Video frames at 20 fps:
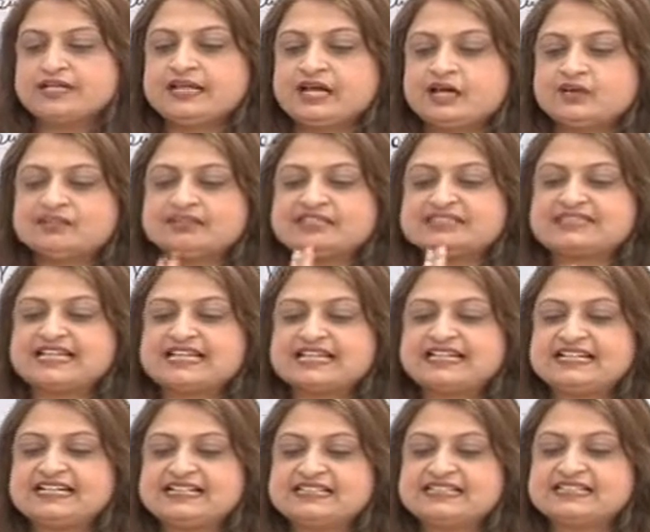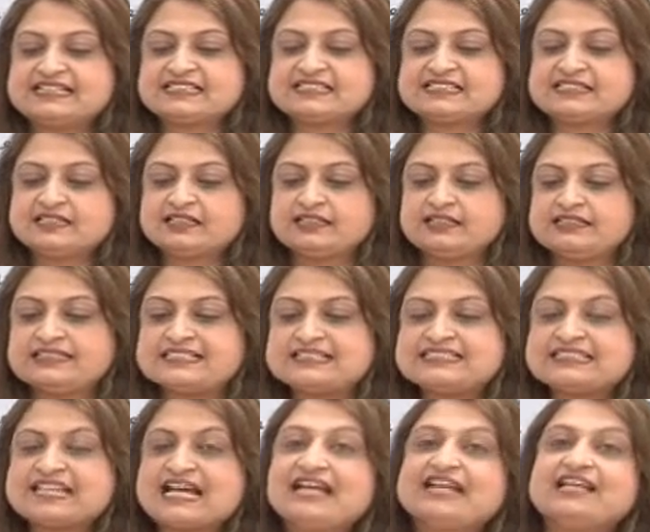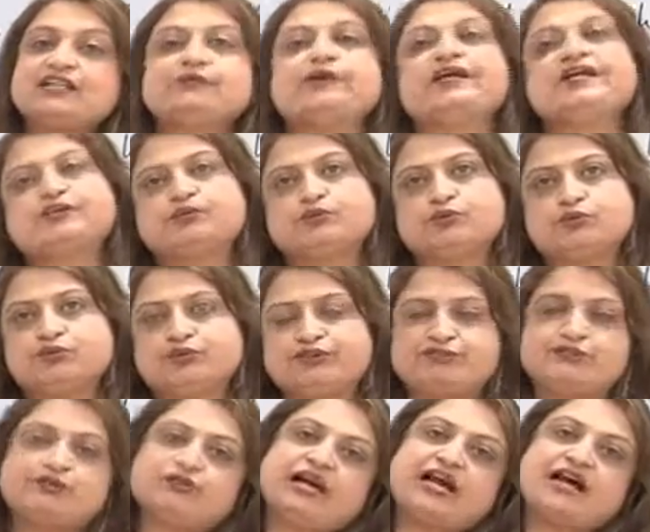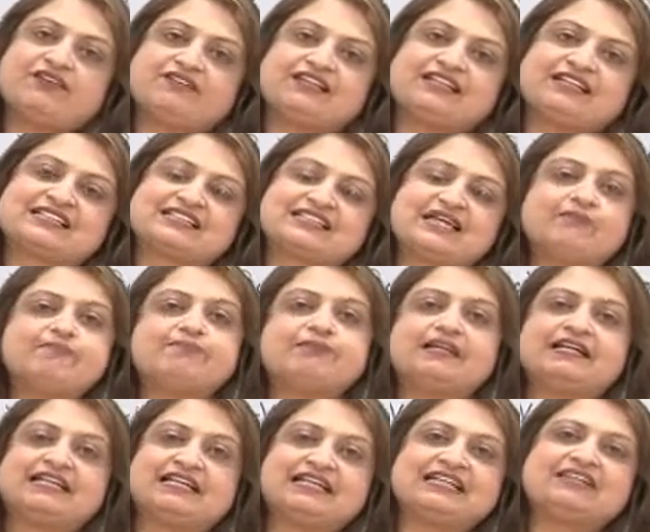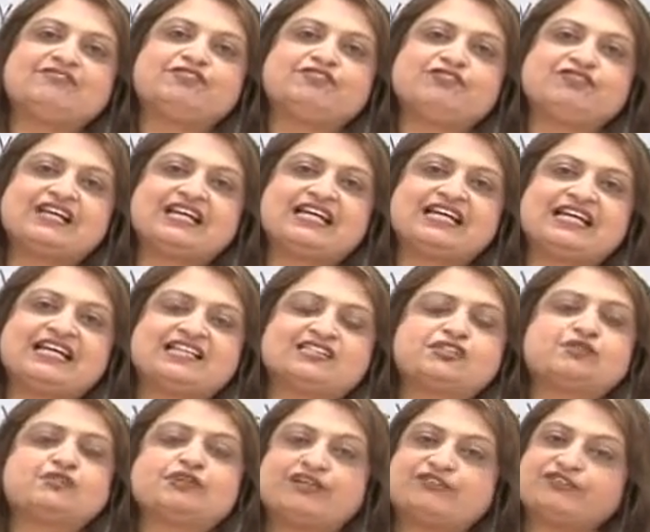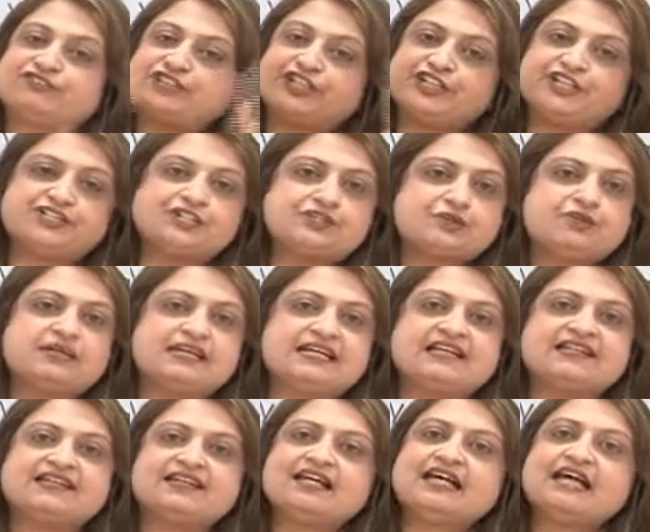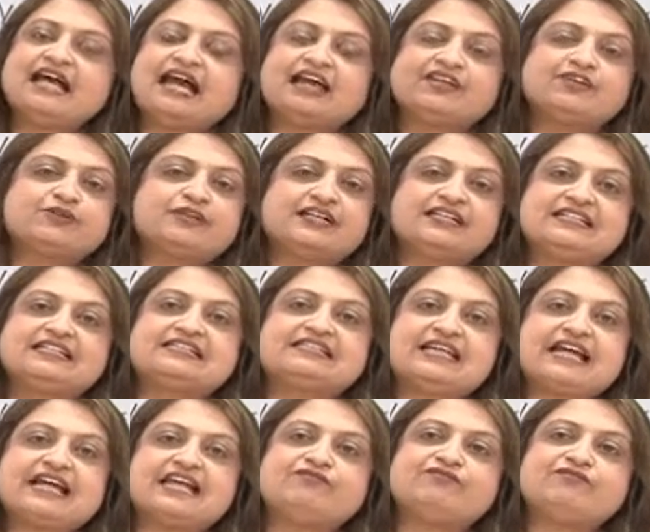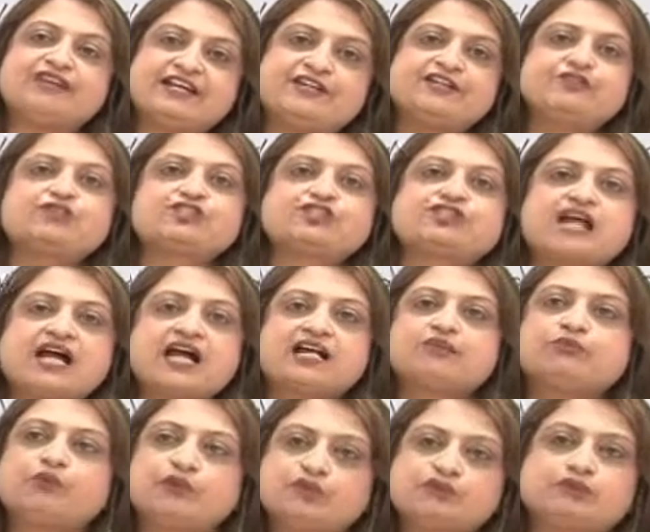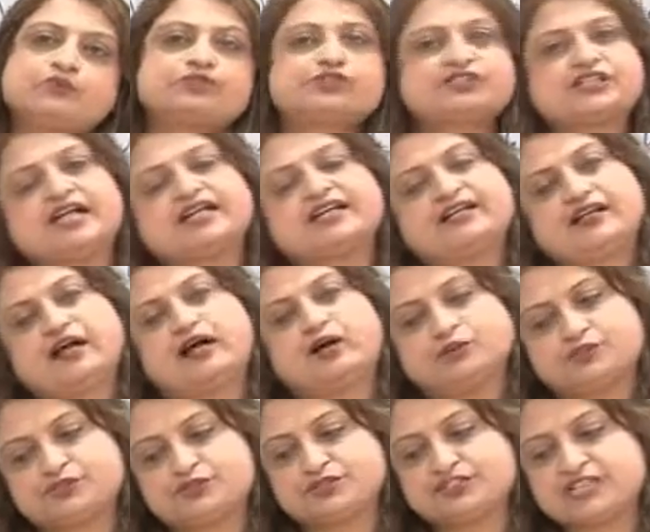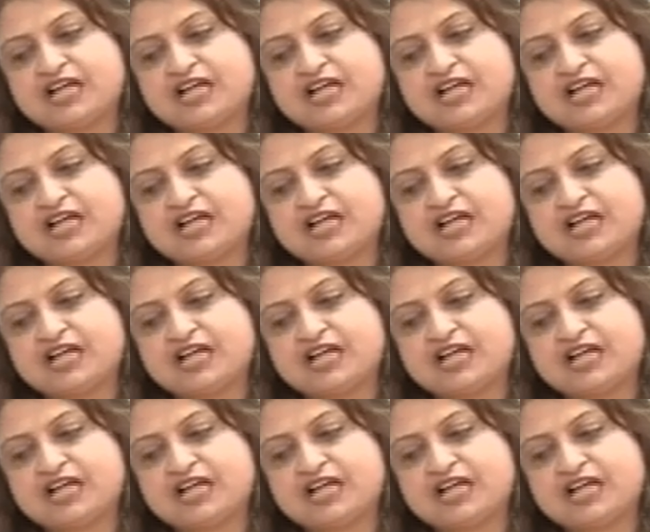Now, the second is decide when to do. If you have an exam pending in 15 days, you can schedule it and you can decide when to start, what to start and how to